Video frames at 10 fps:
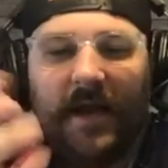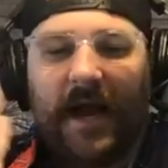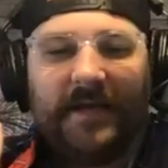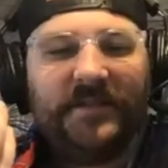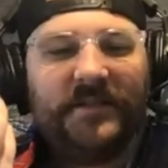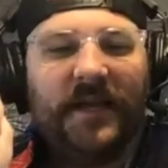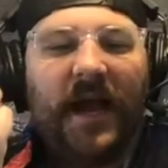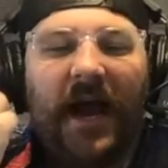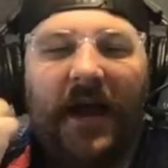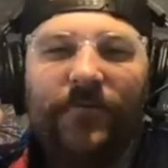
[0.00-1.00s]

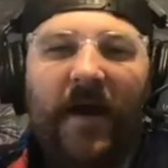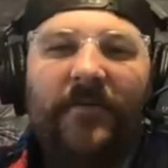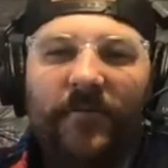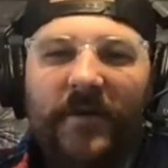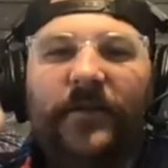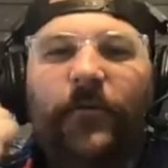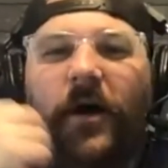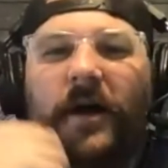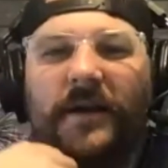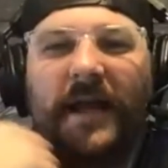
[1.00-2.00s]
I really
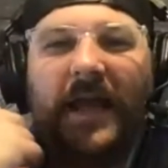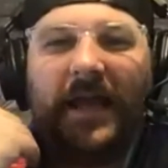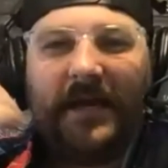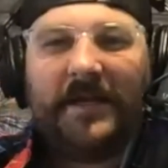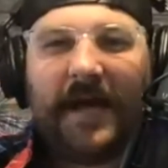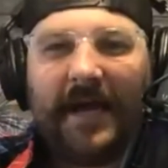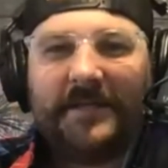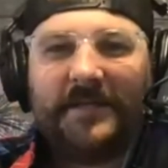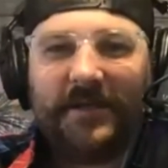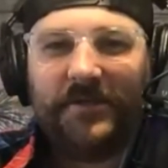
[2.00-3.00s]
wanted a
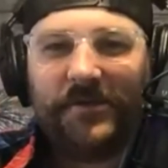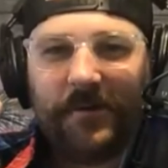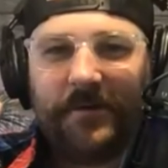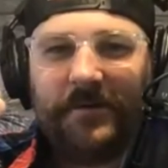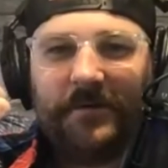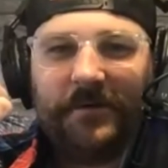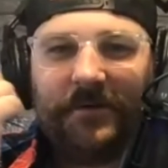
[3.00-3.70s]
classic Jordan,